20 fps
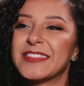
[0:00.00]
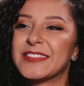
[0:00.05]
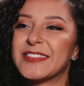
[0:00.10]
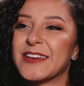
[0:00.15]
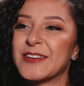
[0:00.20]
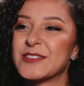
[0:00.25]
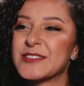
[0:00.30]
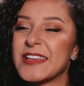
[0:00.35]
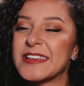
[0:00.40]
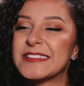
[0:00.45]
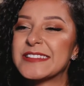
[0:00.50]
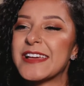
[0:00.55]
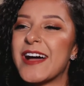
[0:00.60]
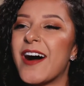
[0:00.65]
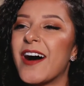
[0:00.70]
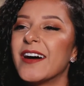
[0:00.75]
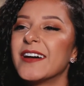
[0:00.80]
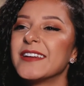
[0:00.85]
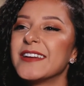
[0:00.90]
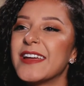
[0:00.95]
There's a
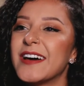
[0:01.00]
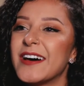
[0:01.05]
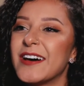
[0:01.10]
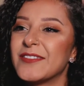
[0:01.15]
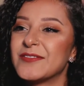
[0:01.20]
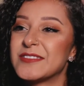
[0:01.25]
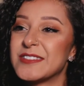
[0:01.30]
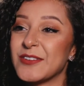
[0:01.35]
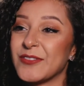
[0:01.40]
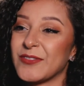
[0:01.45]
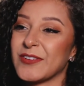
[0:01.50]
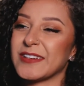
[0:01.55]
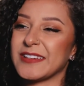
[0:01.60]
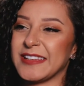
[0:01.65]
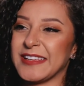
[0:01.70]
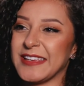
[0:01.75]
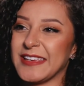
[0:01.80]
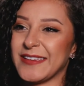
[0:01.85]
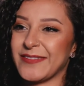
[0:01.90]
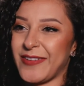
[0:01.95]
ton of
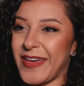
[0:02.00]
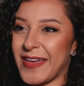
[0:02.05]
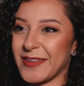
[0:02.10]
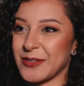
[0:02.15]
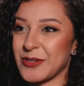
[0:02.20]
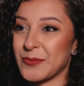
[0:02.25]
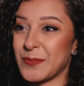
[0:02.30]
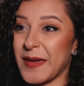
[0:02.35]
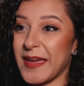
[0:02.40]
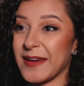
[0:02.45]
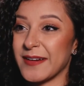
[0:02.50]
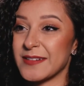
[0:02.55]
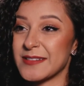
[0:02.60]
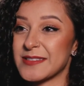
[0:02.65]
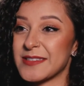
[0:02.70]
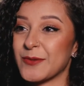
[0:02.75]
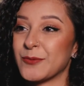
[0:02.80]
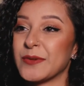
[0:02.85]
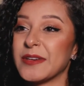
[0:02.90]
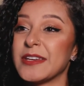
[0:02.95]
different key value
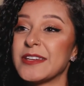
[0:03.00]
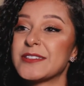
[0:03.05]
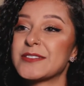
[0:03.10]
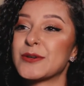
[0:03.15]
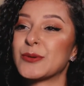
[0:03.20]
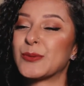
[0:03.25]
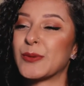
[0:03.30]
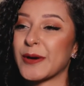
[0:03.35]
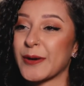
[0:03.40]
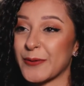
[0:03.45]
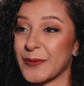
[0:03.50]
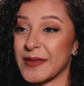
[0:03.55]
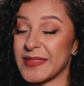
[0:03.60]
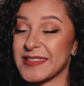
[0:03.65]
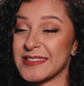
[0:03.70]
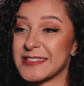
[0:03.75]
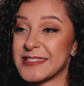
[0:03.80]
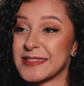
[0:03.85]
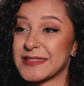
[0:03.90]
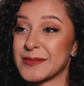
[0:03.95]
pairs that we need to work
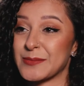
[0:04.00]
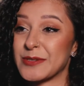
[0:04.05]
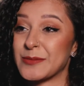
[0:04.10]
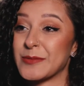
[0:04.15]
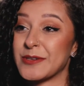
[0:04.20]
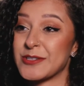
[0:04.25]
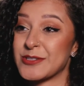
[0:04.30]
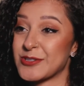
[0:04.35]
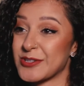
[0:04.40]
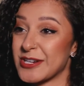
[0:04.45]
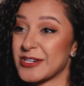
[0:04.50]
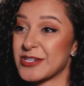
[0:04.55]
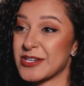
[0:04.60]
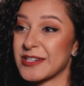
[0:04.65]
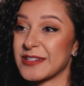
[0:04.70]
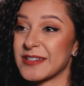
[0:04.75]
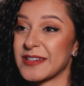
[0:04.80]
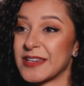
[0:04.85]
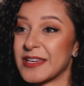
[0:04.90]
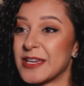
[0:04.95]
with in system
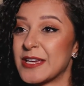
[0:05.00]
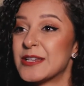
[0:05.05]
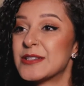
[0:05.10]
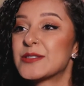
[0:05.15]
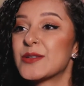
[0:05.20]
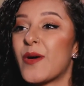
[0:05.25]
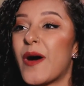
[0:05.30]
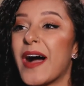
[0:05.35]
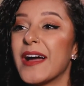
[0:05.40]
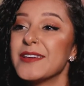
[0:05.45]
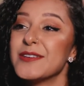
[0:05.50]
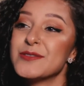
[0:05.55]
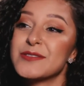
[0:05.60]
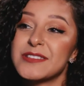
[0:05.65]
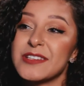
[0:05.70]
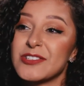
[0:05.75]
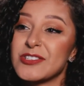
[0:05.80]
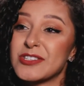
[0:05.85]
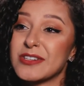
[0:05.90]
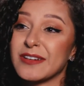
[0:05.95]
administration, so I
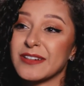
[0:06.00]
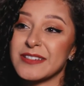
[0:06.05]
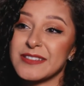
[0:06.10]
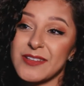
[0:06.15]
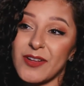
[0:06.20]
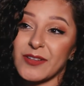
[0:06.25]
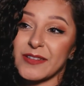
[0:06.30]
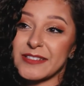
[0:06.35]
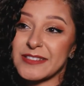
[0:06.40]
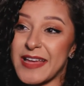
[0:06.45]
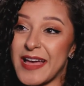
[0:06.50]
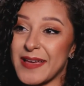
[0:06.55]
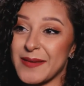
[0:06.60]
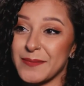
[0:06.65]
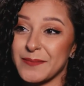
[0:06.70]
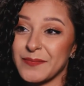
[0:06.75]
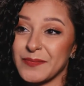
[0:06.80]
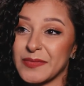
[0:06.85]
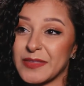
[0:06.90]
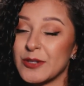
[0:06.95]
use dictionaries all the
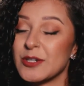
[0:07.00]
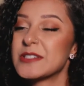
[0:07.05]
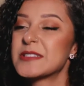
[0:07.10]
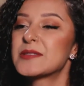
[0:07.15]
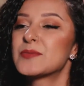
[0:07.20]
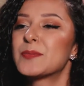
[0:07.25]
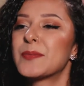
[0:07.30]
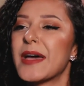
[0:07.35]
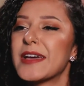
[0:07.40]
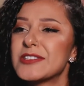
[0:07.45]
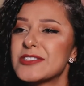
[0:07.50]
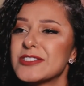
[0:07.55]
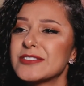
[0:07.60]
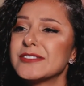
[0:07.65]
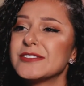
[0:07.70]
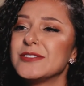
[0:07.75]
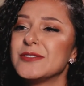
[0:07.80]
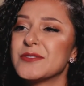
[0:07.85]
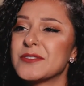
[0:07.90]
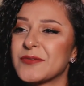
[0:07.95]
time. They're
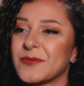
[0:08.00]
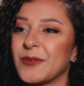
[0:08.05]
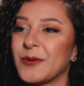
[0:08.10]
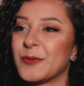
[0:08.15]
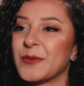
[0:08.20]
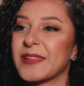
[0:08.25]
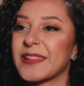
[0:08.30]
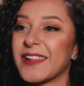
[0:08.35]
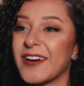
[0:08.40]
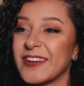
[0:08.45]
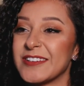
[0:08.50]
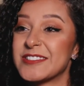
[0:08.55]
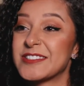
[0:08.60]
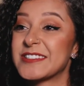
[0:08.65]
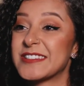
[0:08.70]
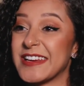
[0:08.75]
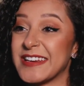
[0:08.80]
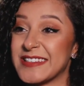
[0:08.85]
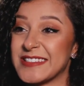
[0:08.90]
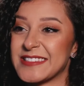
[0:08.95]
especially useful with
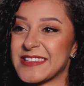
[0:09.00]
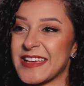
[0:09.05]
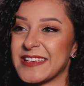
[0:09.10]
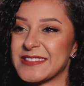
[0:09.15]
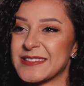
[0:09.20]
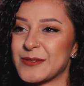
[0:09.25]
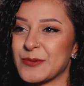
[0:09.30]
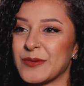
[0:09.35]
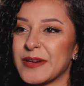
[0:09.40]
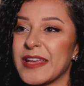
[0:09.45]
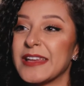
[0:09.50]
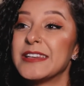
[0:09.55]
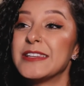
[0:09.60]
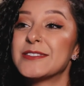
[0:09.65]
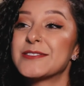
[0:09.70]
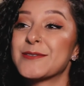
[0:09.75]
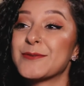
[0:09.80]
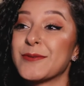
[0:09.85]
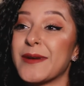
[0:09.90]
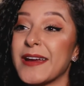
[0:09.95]
large data sets when I
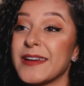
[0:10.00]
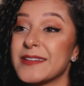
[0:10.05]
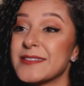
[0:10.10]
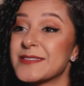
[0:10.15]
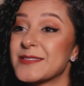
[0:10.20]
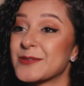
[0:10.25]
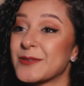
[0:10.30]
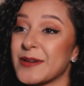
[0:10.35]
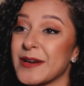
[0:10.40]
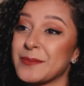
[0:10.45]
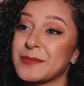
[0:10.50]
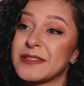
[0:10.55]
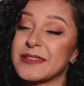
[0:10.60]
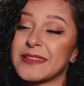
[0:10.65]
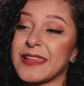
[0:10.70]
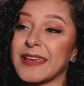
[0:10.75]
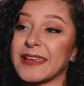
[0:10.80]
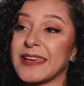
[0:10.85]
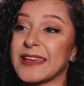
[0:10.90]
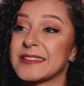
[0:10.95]
need to write a
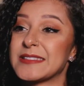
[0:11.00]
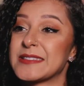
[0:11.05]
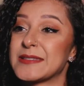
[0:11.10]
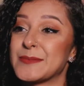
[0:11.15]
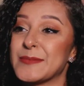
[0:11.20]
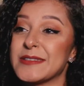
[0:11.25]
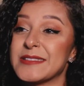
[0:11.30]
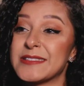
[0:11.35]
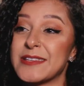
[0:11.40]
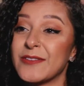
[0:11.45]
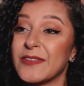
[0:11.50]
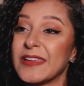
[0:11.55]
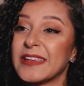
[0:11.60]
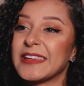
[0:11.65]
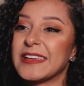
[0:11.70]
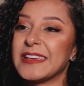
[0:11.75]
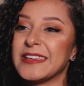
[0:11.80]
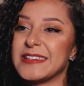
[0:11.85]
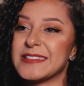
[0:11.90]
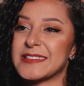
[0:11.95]
script that gets
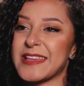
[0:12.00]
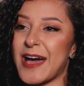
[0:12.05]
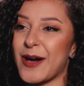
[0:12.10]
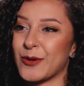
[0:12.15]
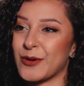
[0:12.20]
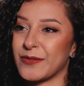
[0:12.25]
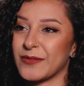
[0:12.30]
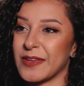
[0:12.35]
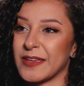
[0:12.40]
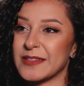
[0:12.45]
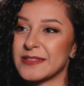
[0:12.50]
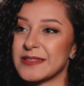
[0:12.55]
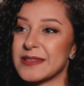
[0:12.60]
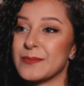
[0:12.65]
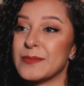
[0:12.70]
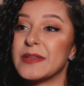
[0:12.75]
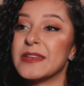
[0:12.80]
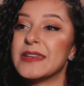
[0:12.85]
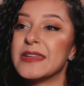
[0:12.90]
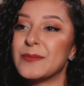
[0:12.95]
specific keys out of it to
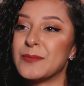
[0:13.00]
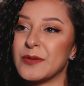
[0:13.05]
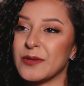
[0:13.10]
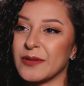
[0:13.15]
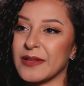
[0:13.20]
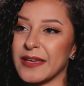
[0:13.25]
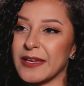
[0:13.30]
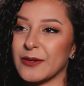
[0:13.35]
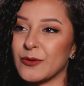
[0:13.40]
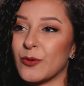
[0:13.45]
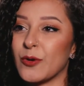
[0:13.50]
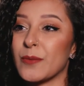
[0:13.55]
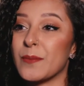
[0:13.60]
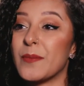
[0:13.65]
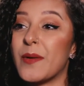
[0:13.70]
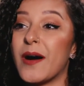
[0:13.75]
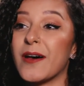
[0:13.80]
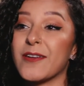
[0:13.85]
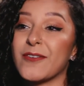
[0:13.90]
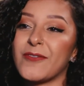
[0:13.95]
manipulate or
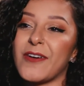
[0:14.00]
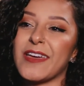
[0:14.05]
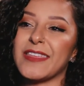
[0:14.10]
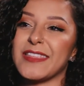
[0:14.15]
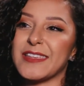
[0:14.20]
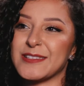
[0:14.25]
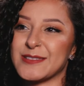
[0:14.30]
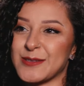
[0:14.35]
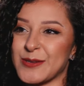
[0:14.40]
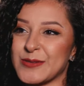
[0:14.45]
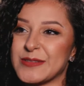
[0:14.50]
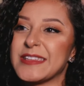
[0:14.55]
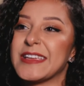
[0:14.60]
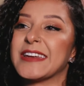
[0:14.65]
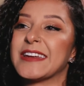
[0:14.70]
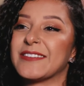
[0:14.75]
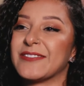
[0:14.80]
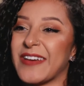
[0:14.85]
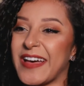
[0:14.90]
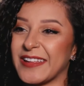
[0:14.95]
modify the
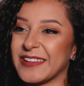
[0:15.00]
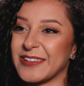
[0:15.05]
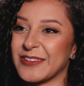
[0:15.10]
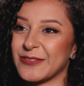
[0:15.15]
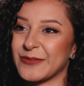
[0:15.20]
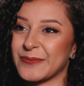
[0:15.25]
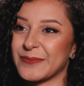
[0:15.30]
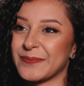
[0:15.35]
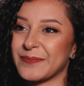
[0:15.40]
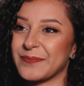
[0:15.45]
associated value.